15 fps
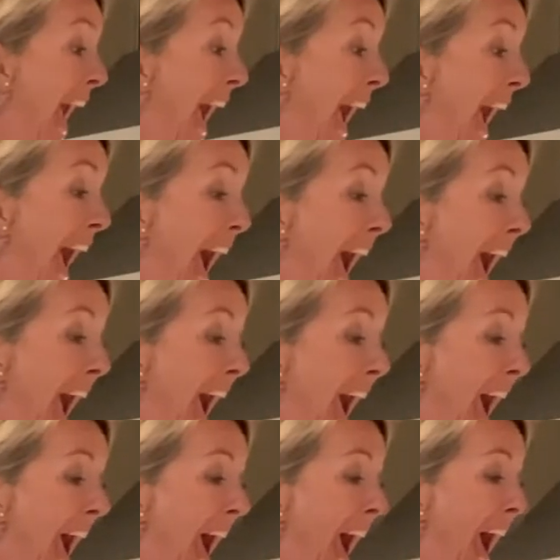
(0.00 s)

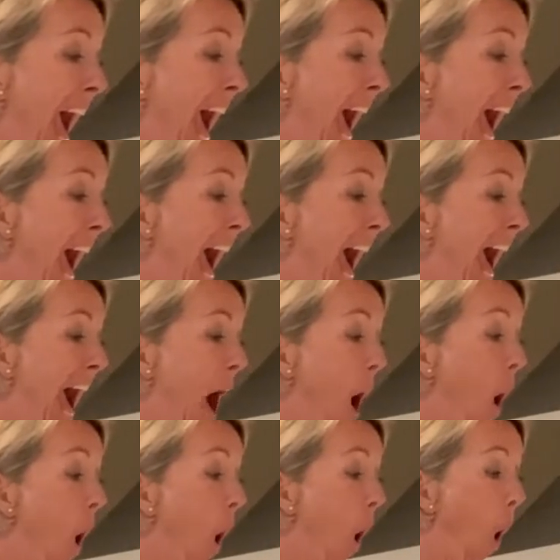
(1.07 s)

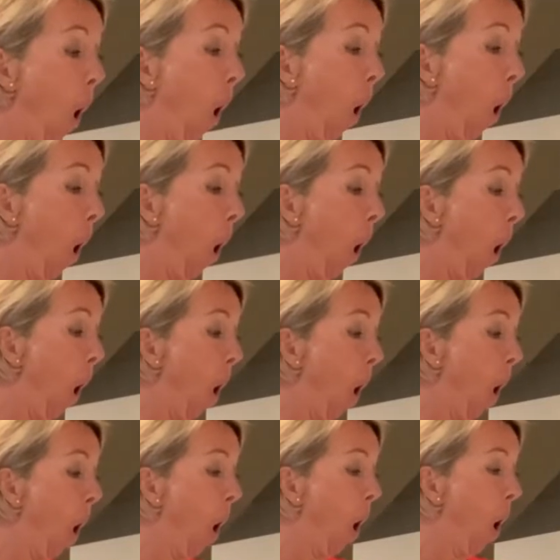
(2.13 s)

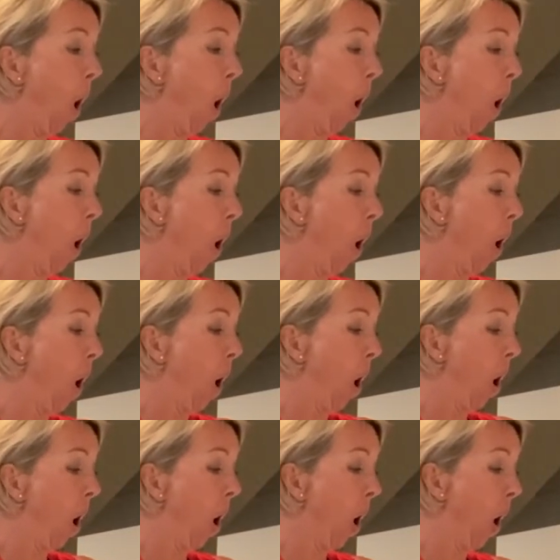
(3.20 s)

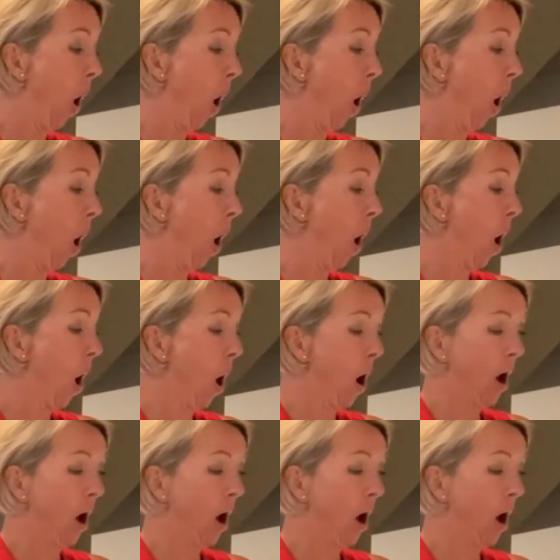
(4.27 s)
[no speech]